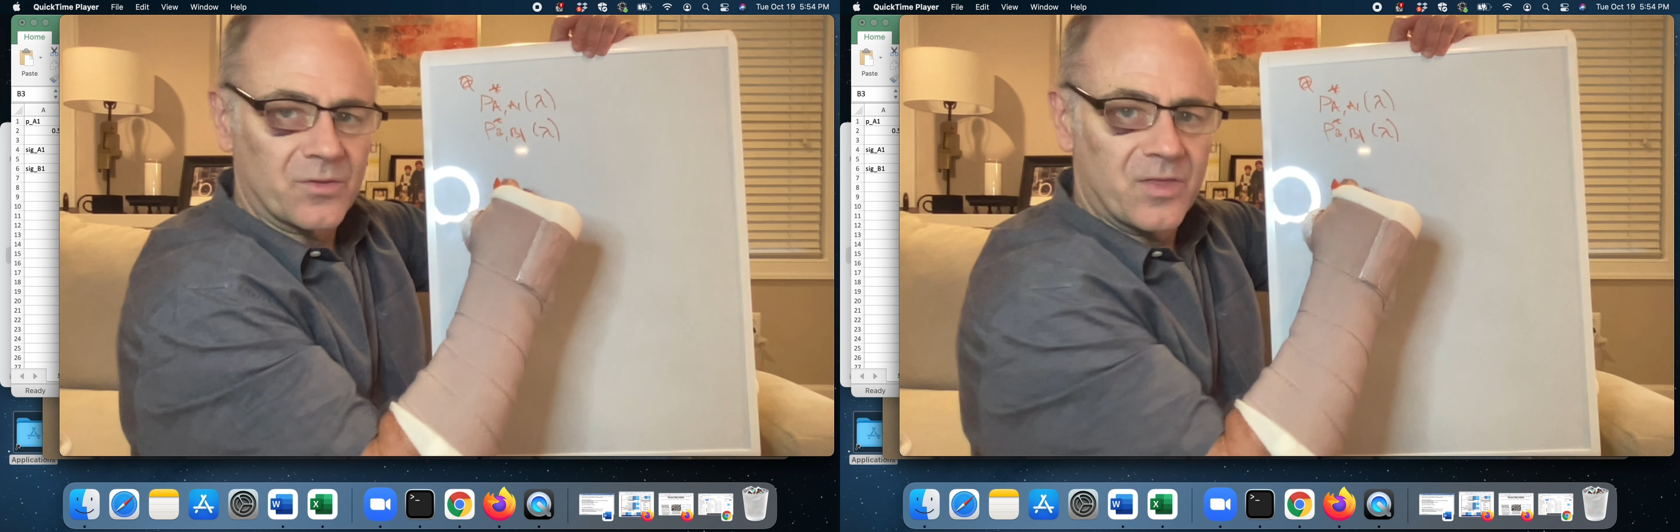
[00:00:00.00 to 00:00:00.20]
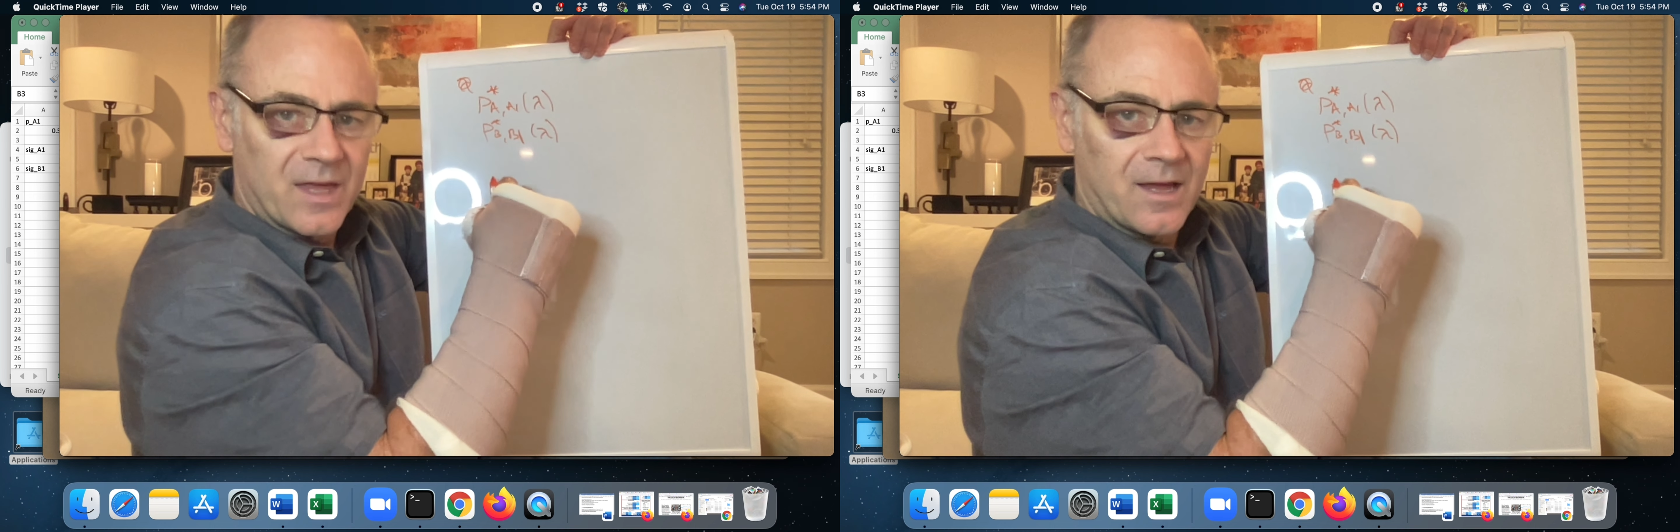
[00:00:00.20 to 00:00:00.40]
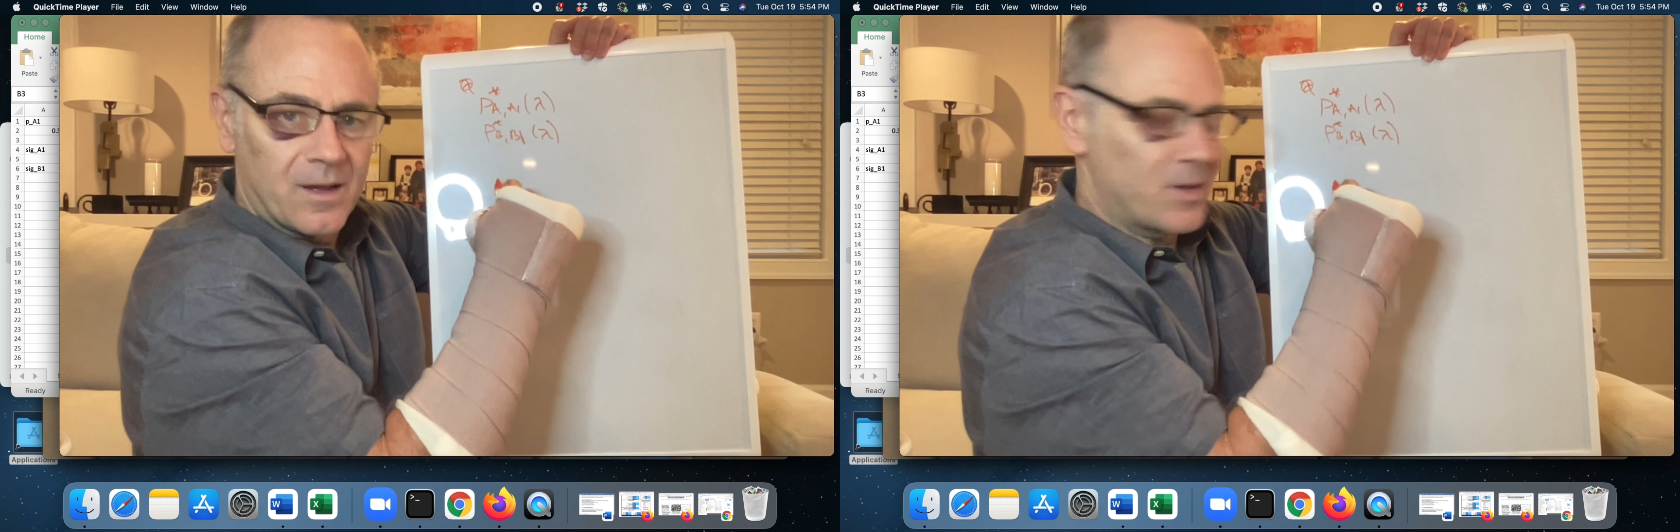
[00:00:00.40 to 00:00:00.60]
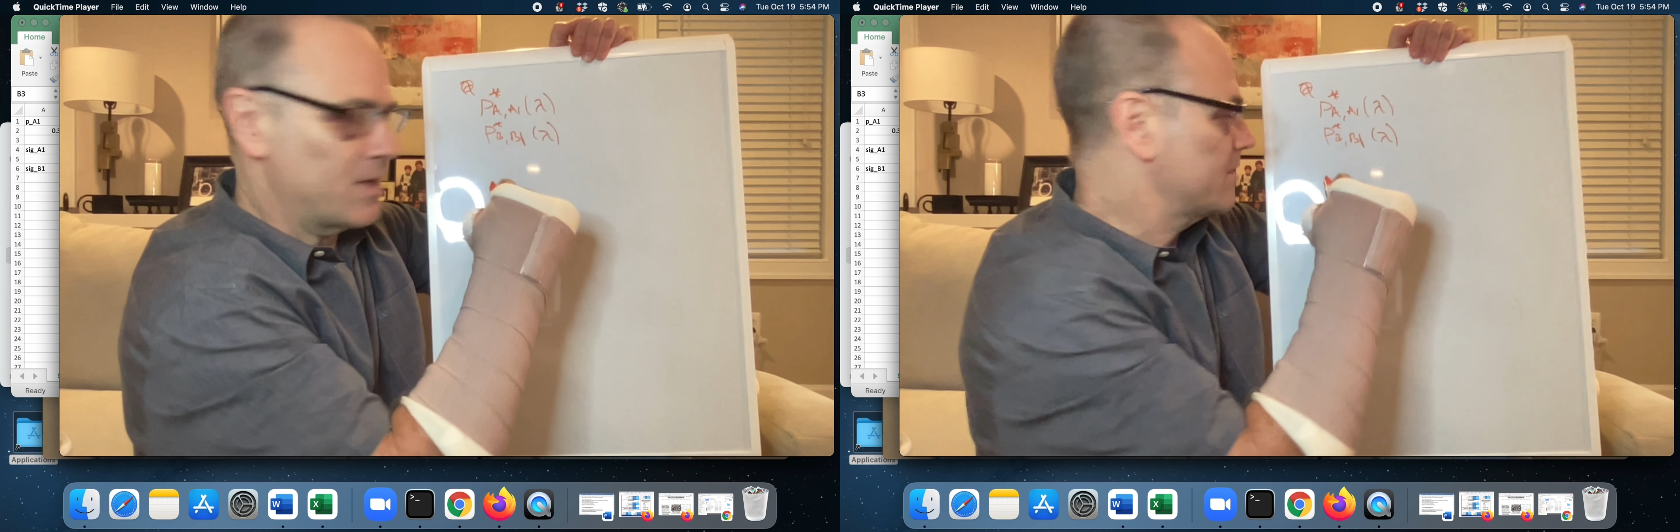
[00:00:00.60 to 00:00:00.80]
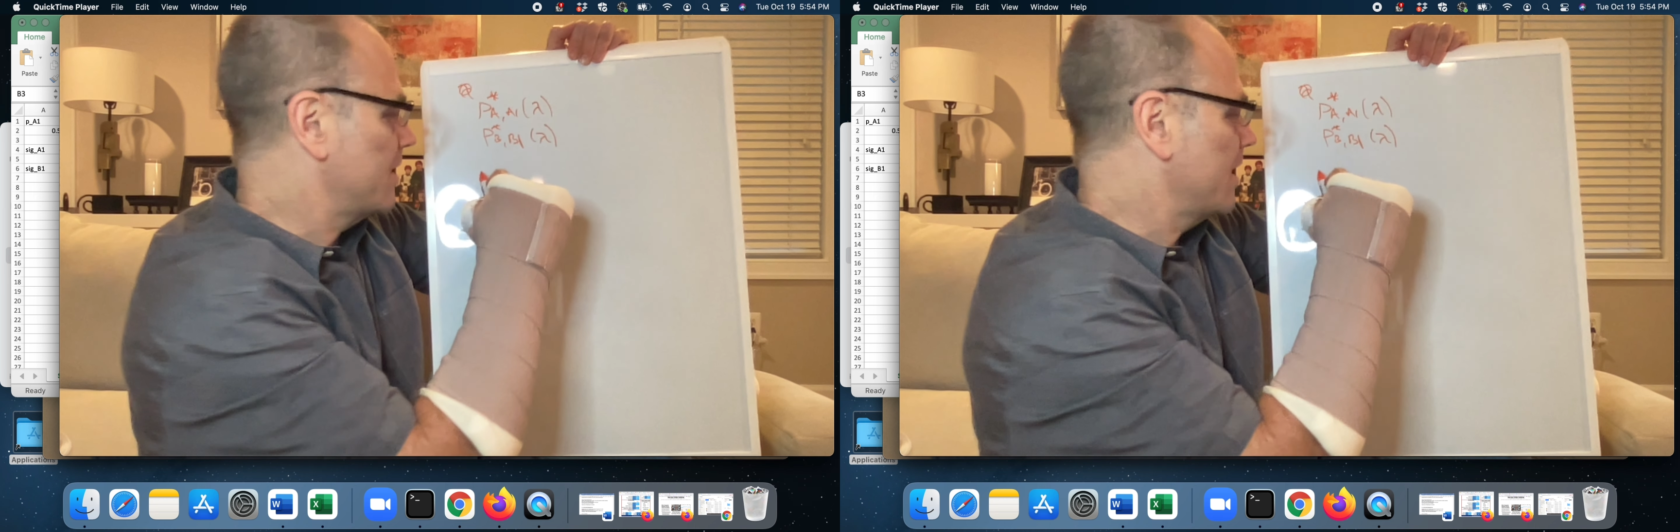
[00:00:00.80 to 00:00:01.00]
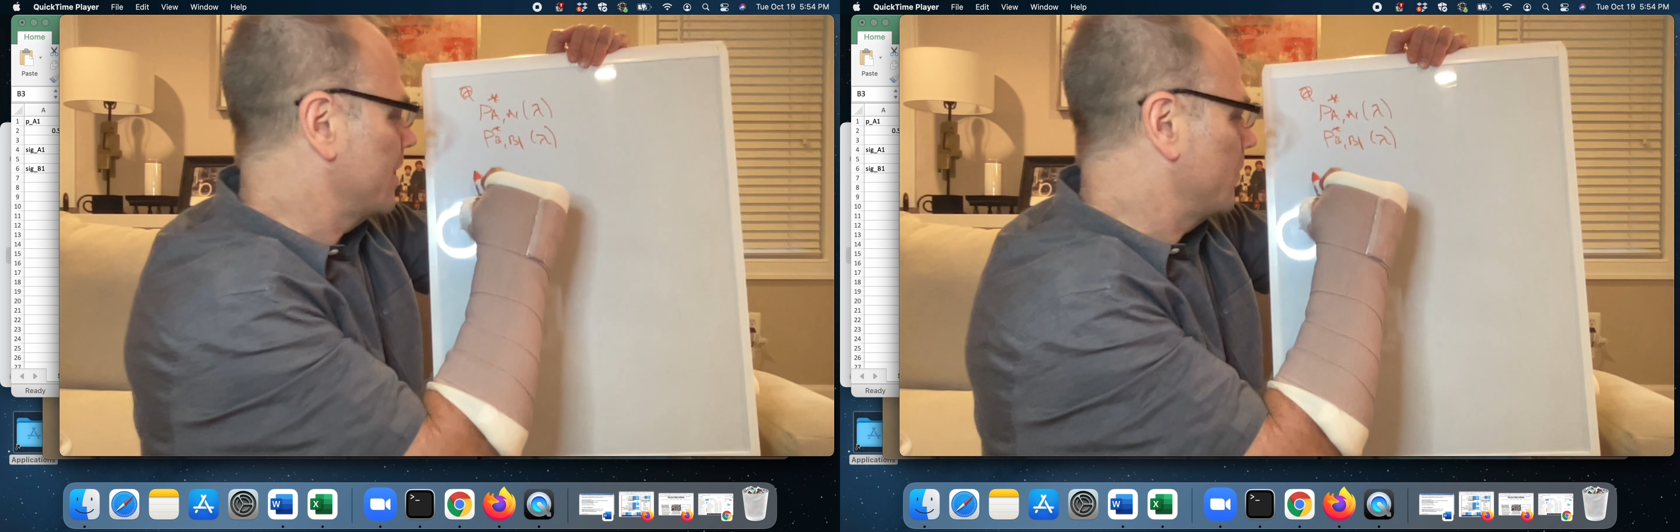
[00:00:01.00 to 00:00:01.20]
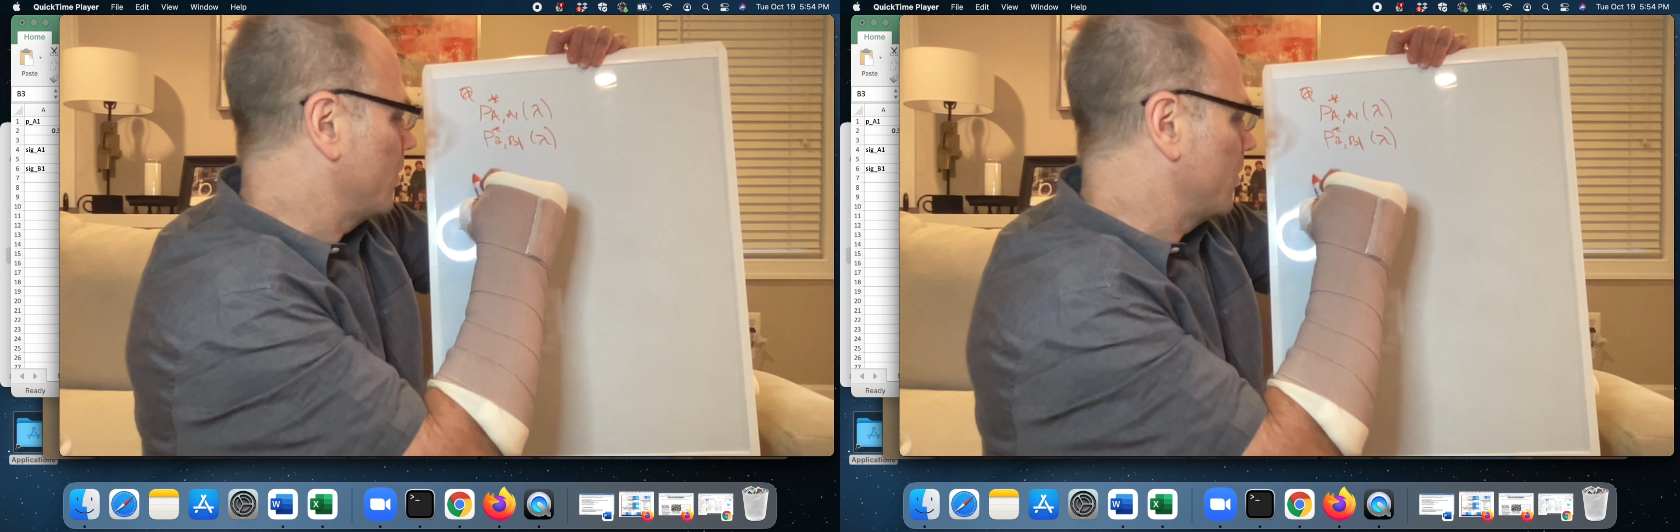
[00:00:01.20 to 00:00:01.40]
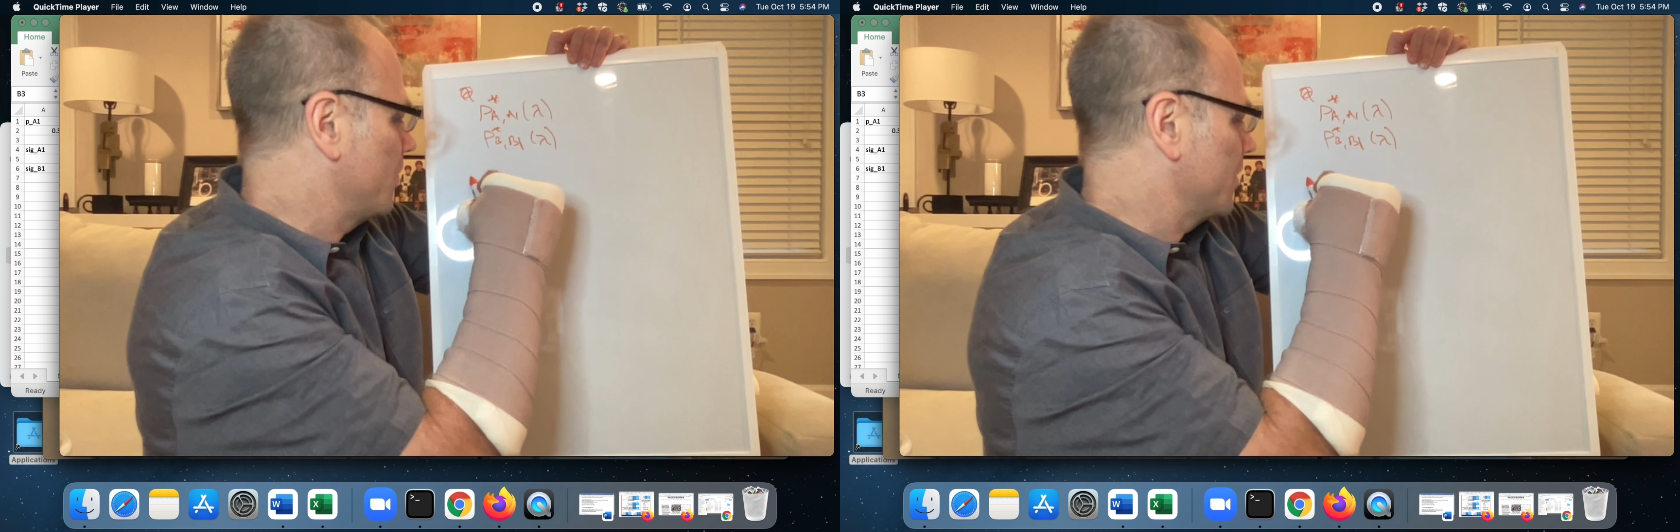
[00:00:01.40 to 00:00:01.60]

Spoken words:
thinking about a table.